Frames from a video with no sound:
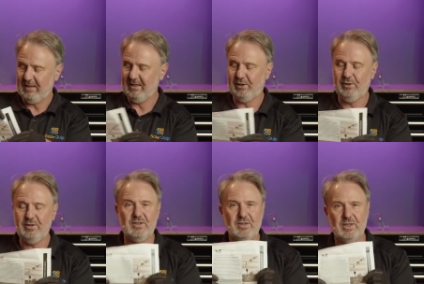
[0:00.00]

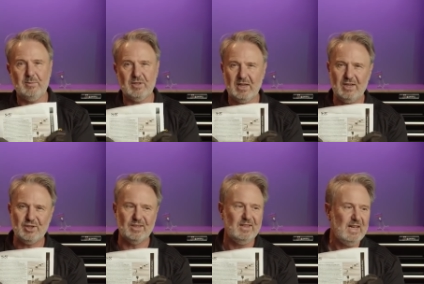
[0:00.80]
included
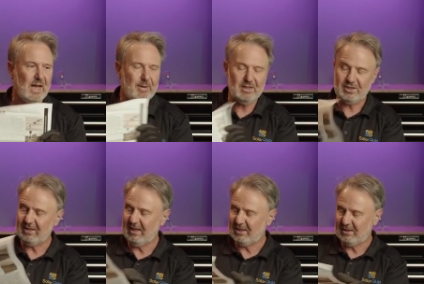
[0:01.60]
documentation. I mean,
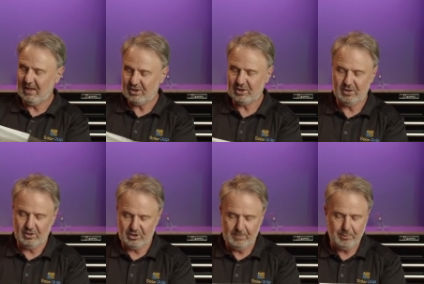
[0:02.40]
it's
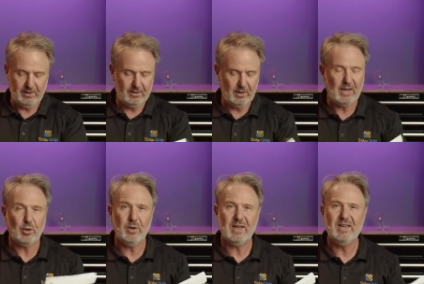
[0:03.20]
simple
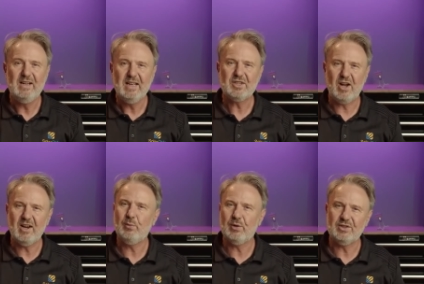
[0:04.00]
and quick. It's
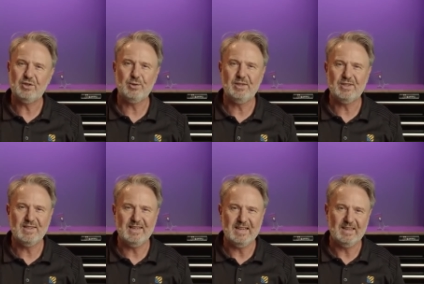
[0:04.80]
kind of what installers
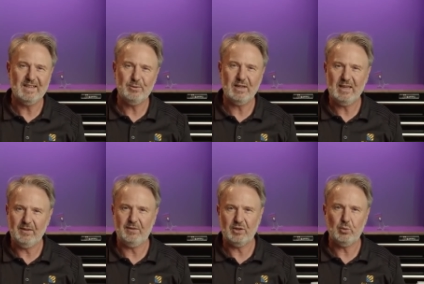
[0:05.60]
need. They don't want to
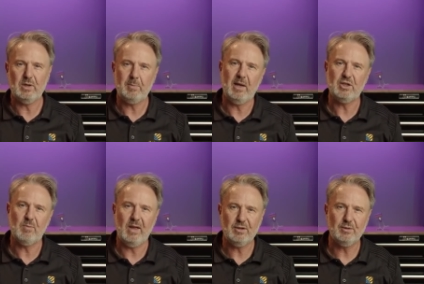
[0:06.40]
have a 20-page
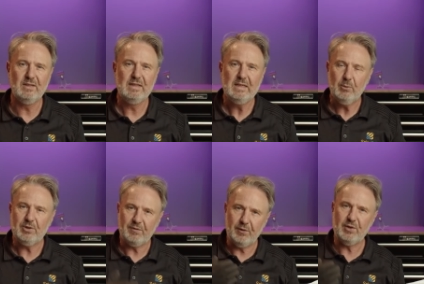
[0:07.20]
manual
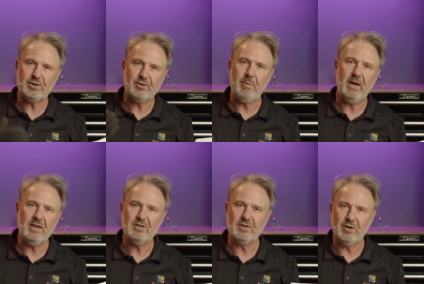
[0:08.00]
with the first 3
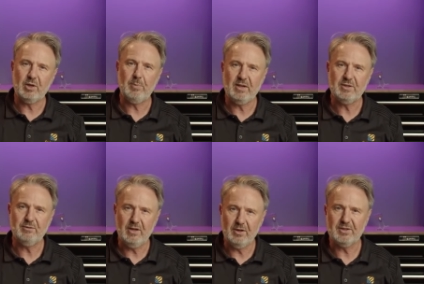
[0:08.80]
pages of
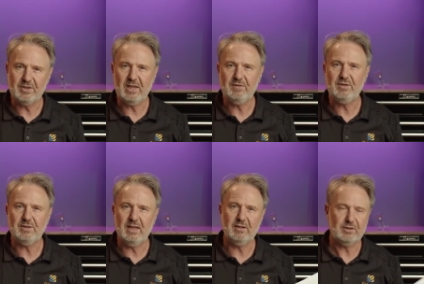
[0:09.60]
occupational health and safety
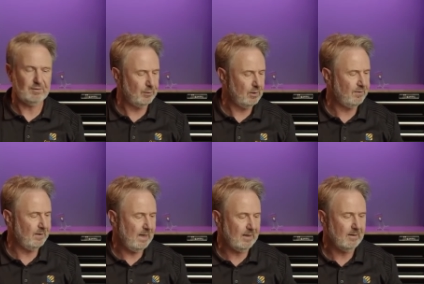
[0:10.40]
on how not to fall off a
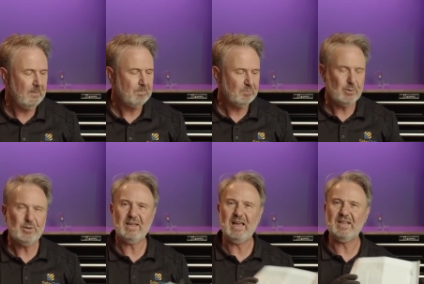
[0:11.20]
ladder. They
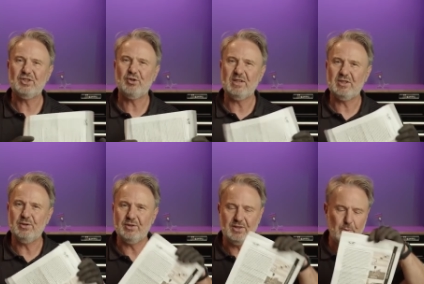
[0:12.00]
want to cut straight
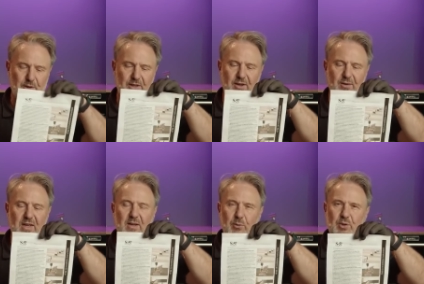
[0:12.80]
to it. They want to know
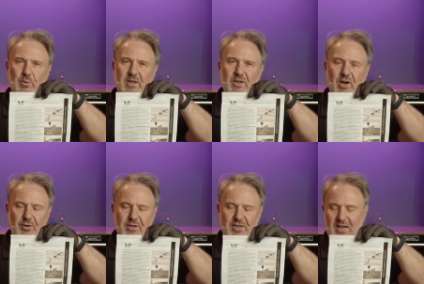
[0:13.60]
which way do you
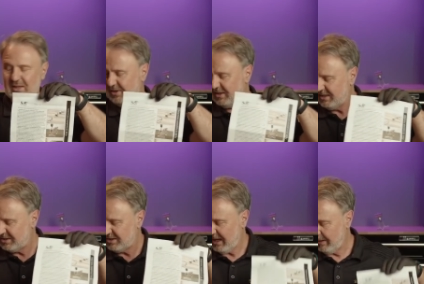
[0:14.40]
orientate
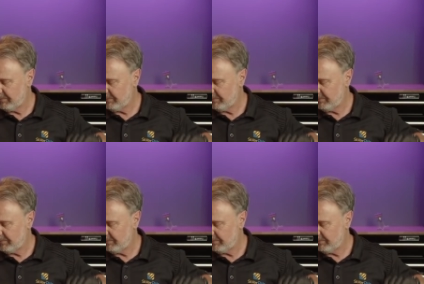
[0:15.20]
these,